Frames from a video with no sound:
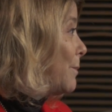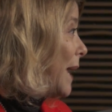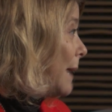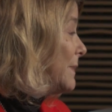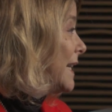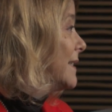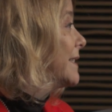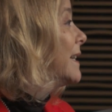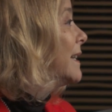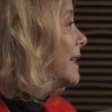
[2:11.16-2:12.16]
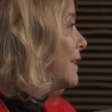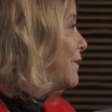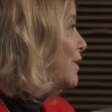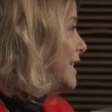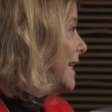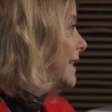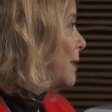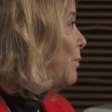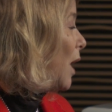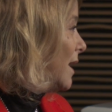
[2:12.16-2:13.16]
pap test if you're
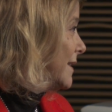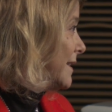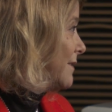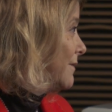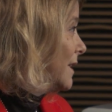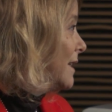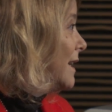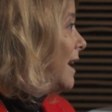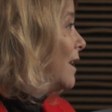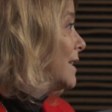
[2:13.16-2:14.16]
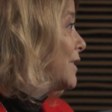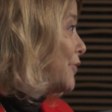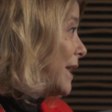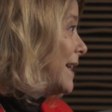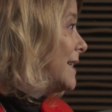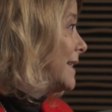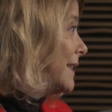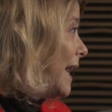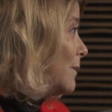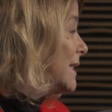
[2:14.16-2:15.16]
DNA positive. And Australia has
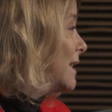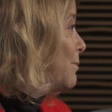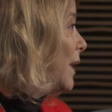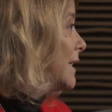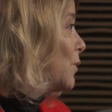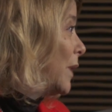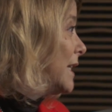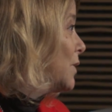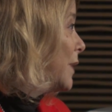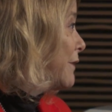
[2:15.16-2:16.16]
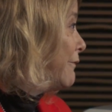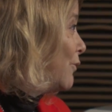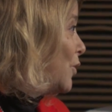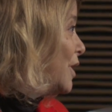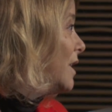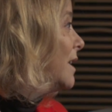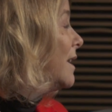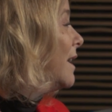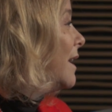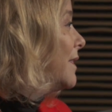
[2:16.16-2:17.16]
announced that by 2024,
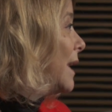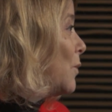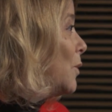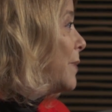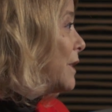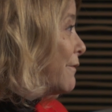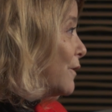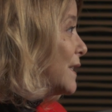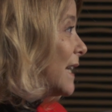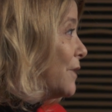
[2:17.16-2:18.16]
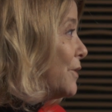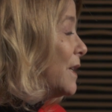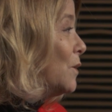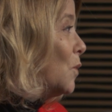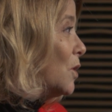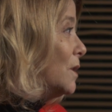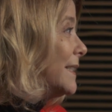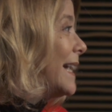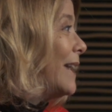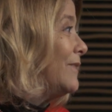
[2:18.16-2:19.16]
they will be the first country in the
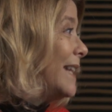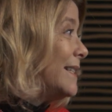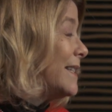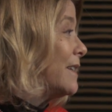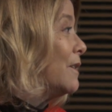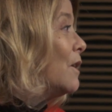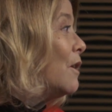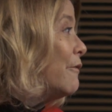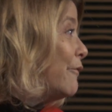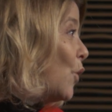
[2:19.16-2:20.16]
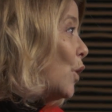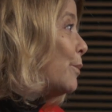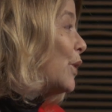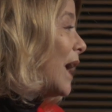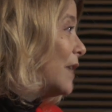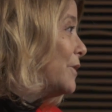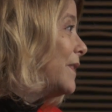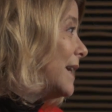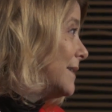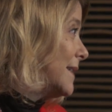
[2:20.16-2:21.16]
world to have less than 4 per
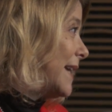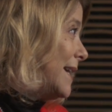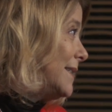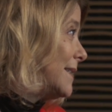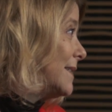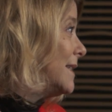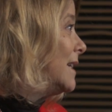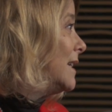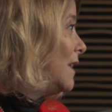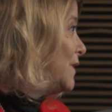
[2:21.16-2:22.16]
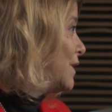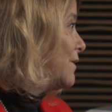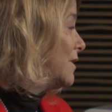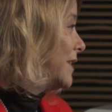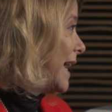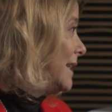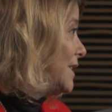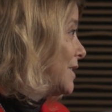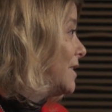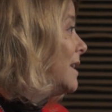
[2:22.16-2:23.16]
100,000 cases of cervical
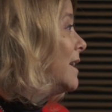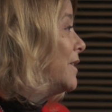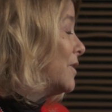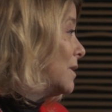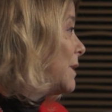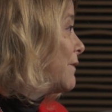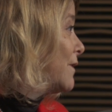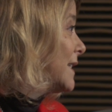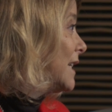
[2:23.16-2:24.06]
cancer. They're going to be the first